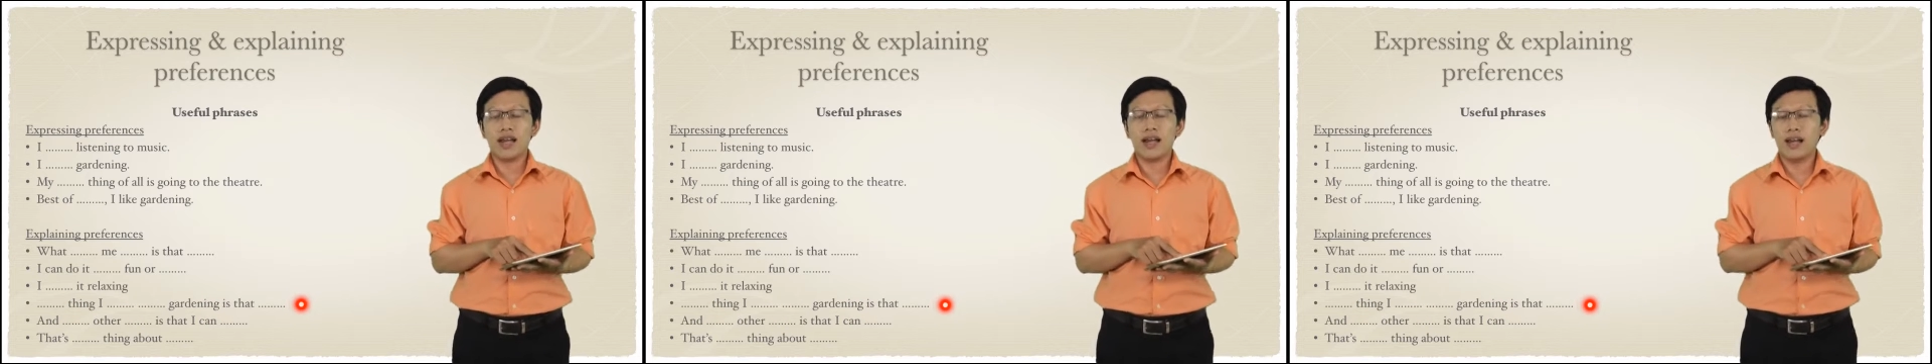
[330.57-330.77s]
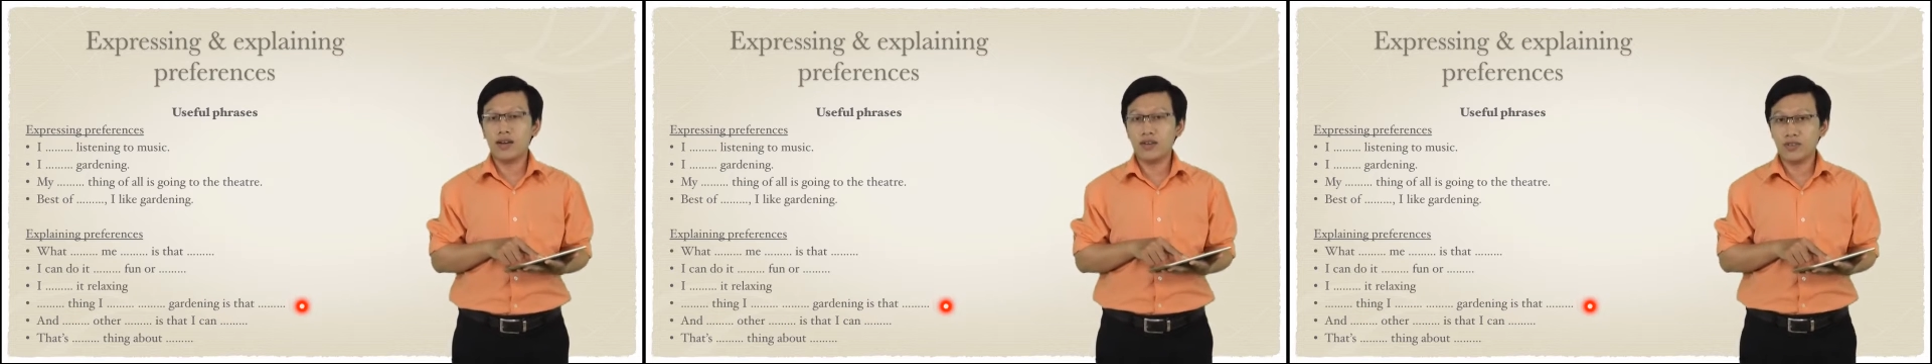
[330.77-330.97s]

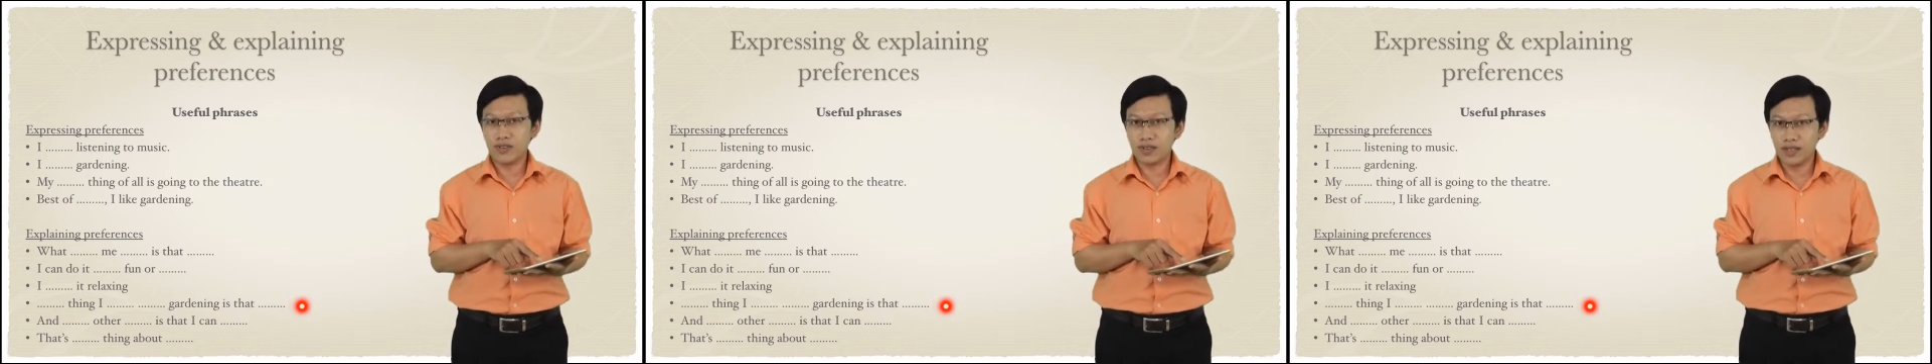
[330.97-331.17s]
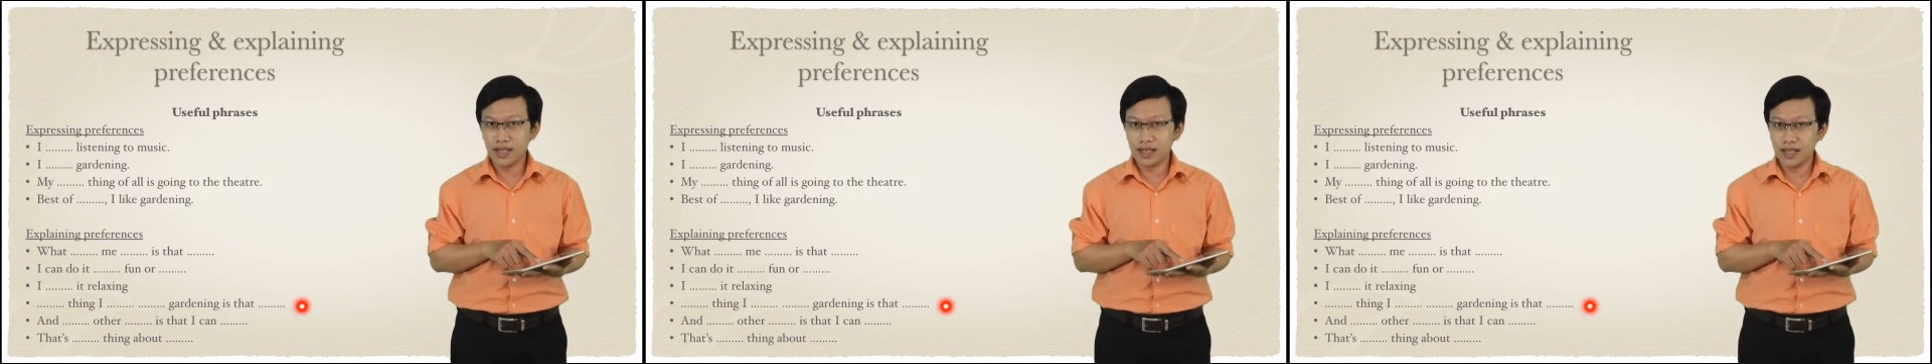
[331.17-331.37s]

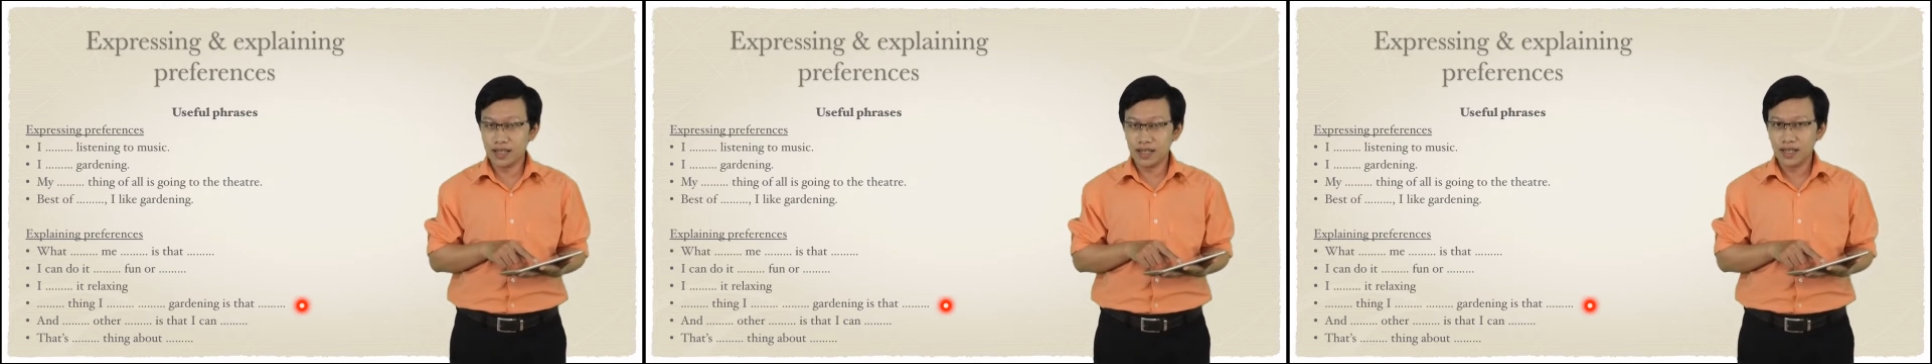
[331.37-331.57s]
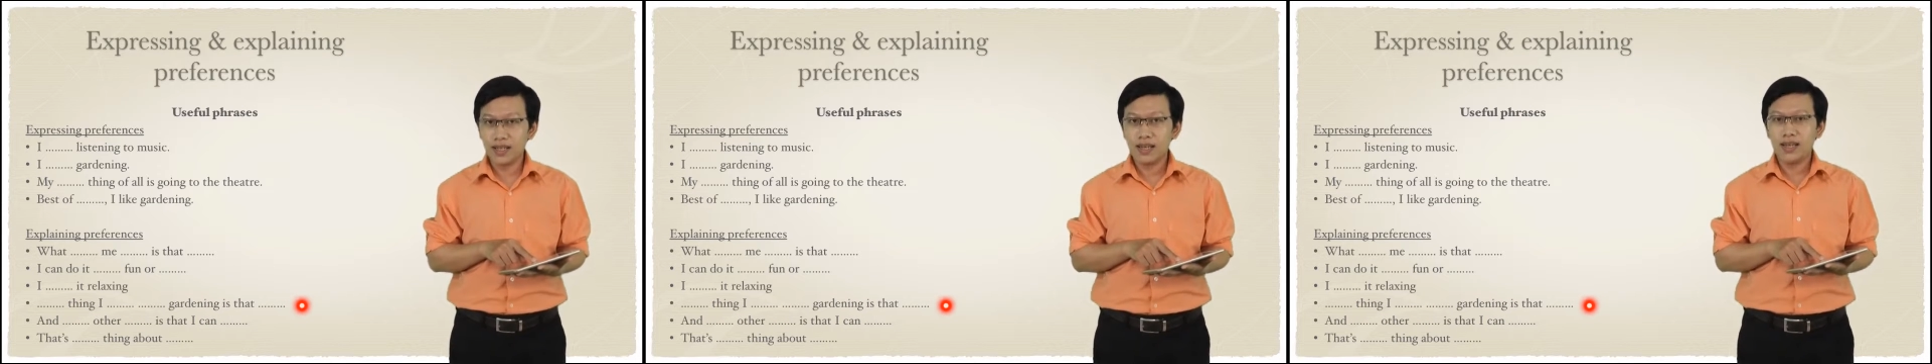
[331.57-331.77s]

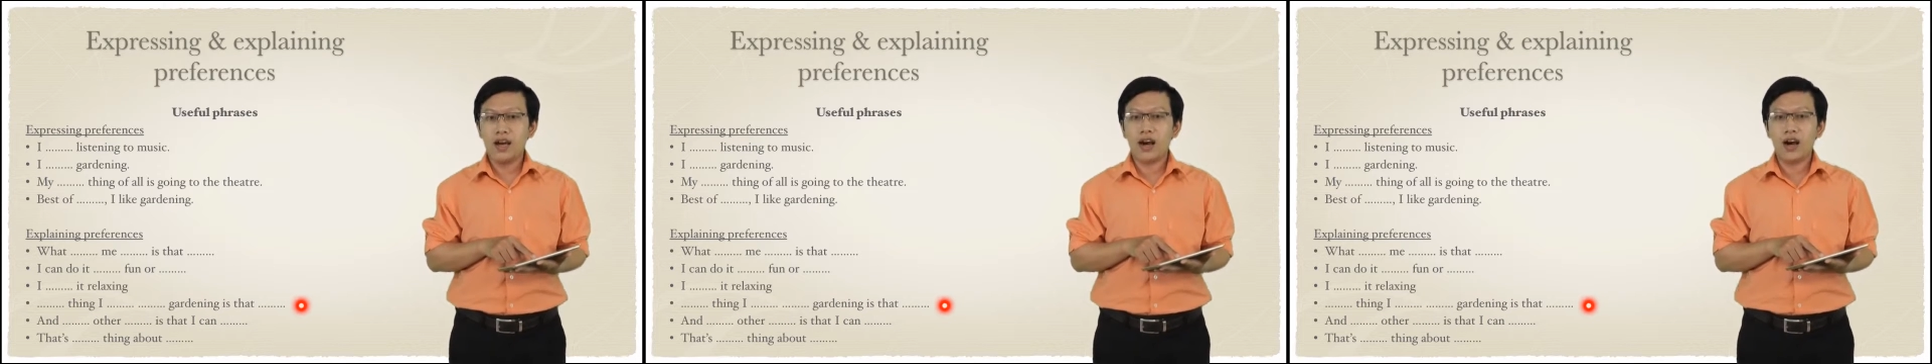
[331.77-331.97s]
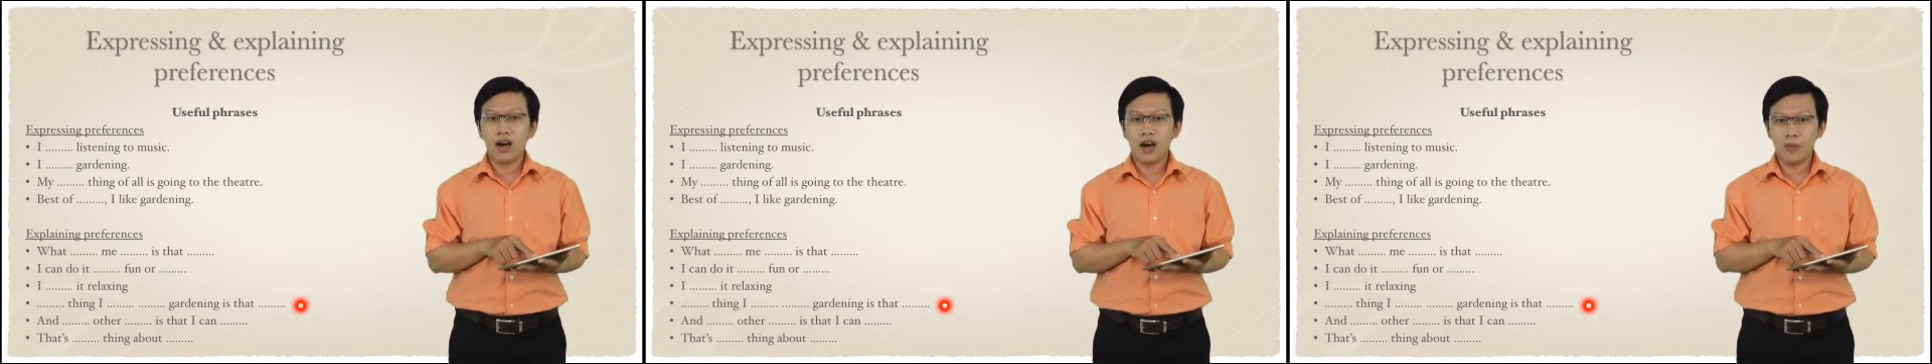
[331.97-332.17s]
healthy
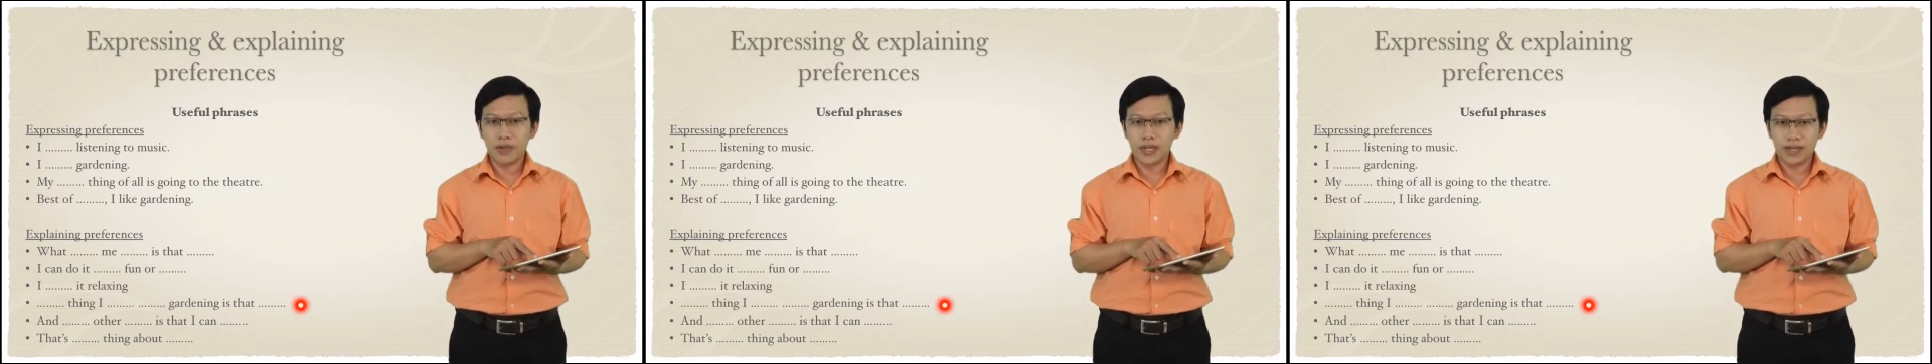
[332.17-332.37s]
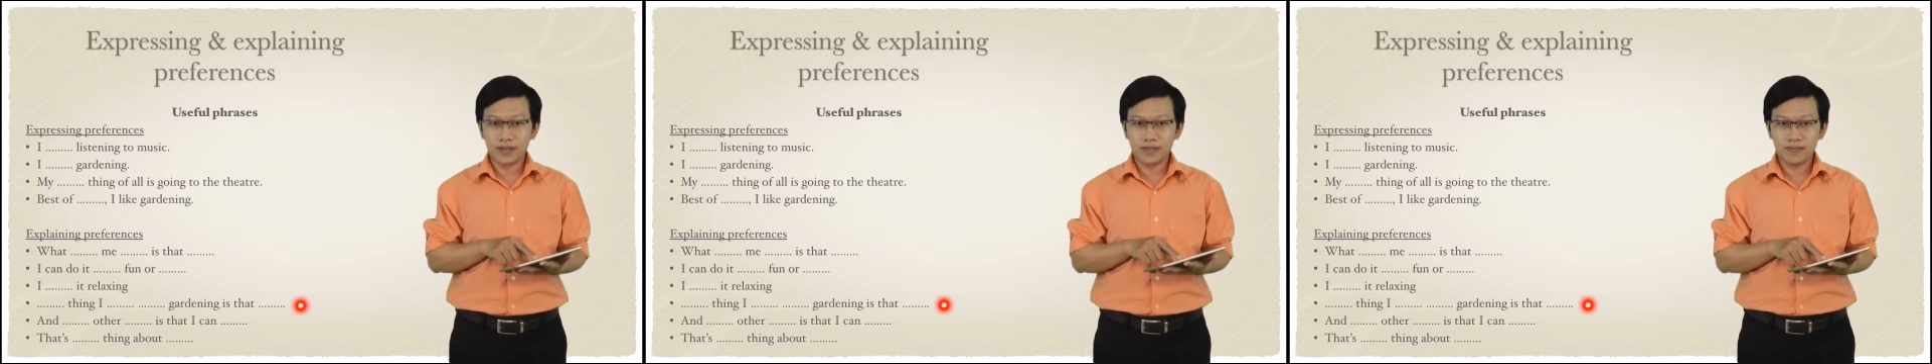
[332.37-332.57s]

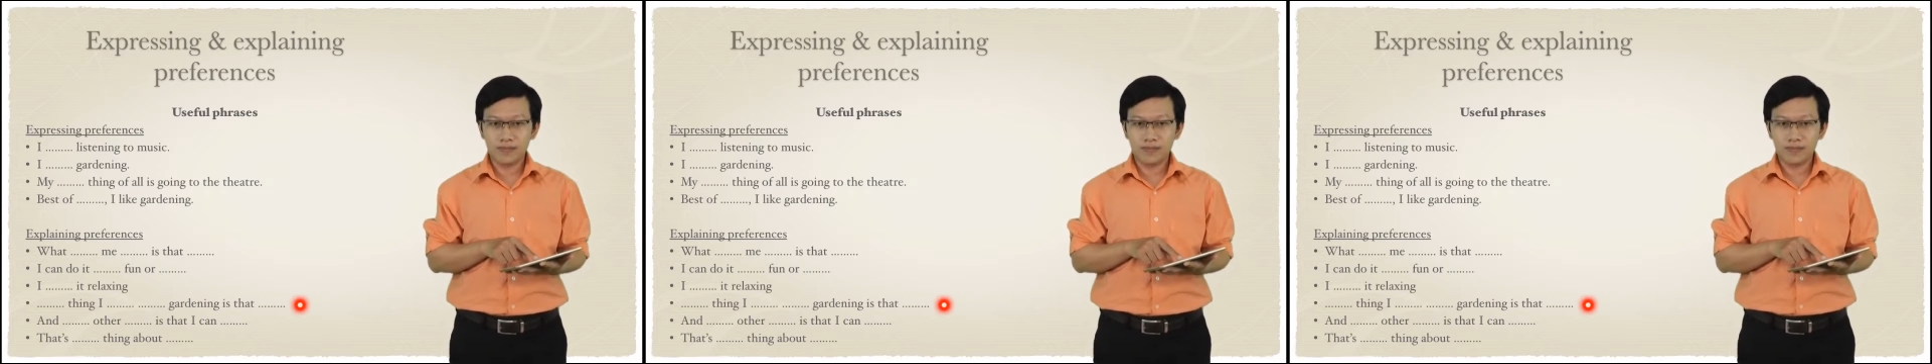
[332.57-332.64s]
hobby.